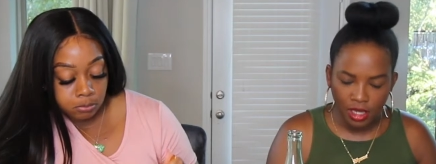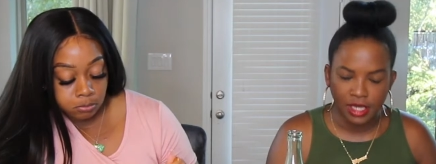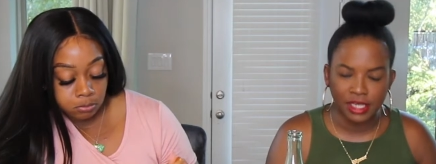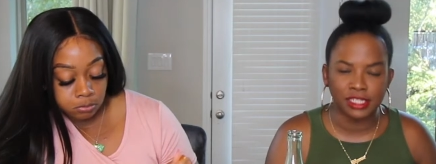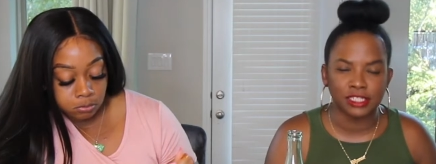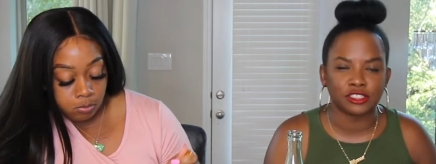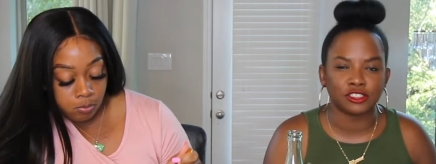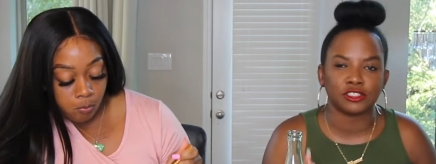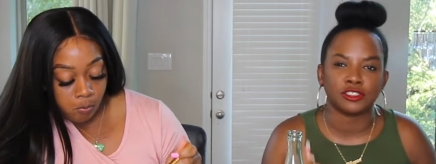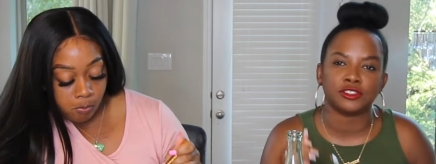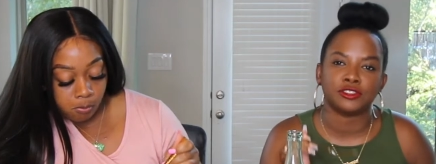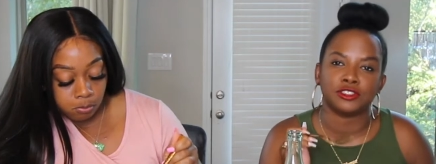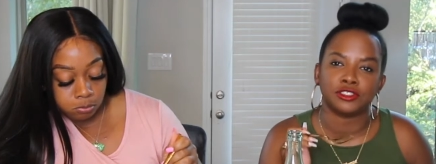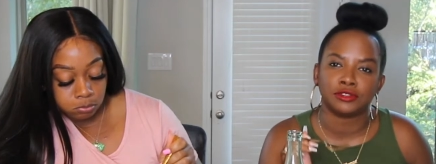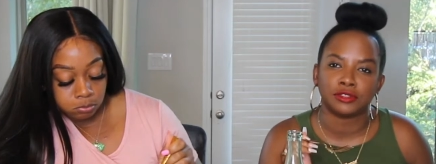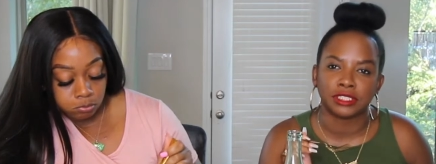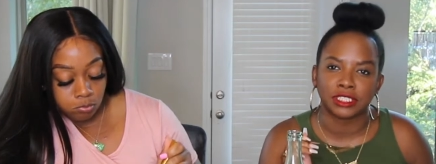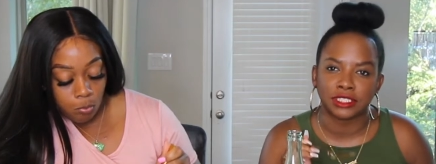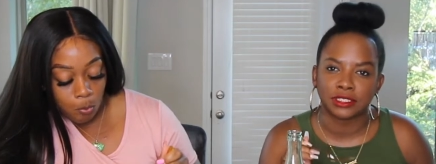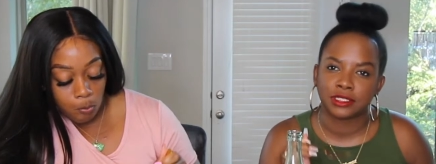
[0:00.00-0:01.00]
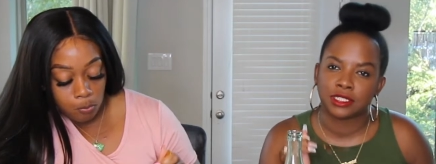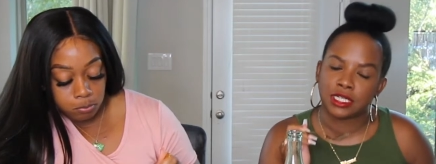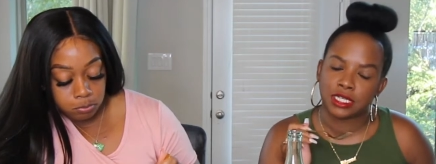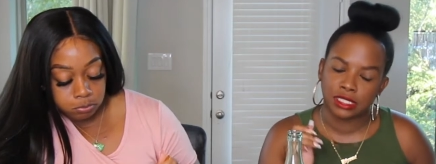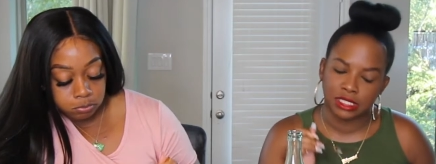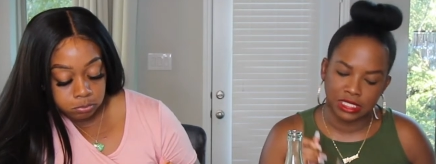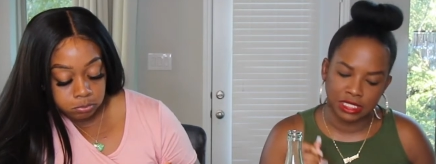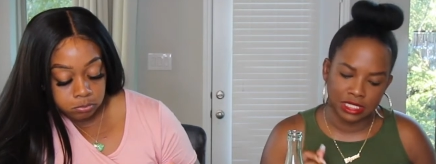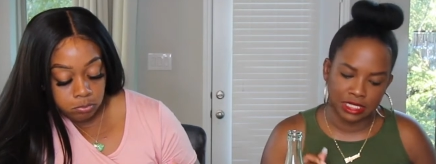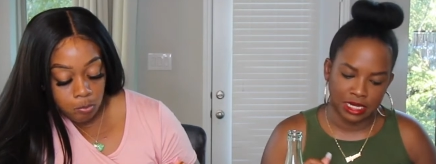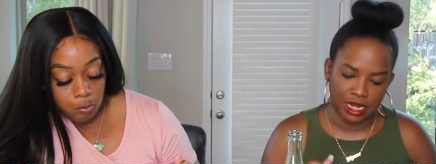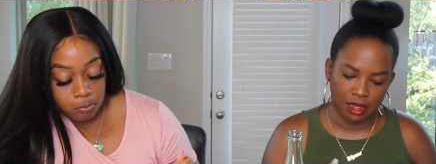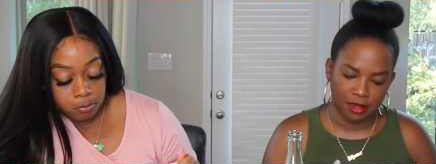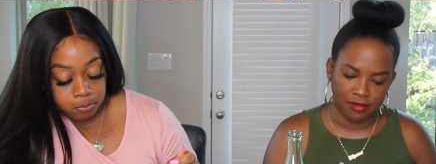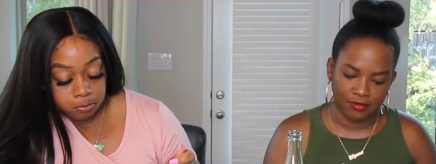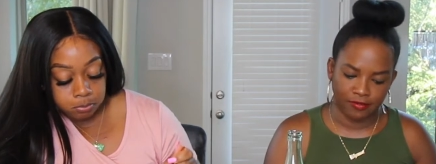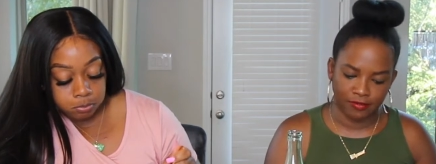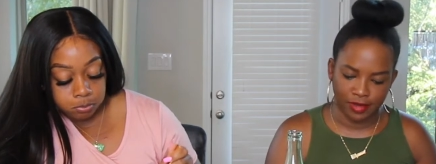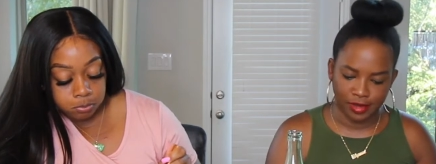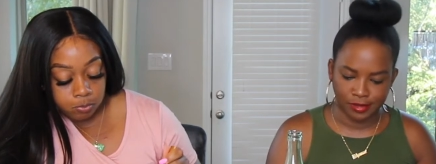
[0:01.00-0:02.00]
Speaker 1: it is your duty to get
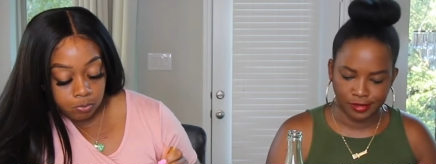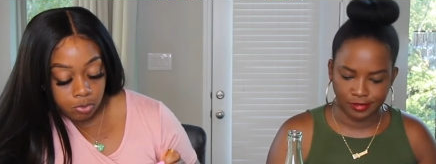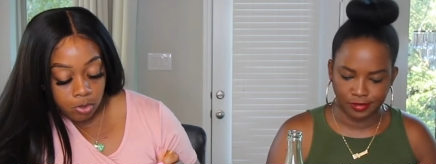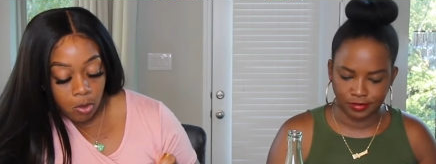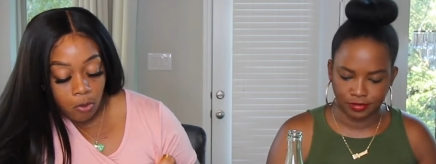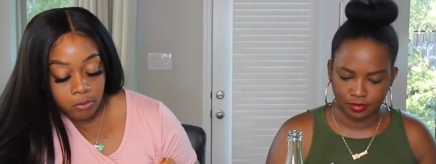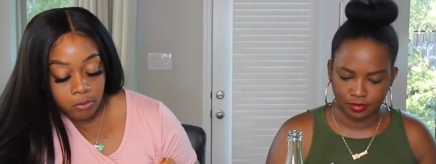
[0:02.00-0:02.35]
out and vote.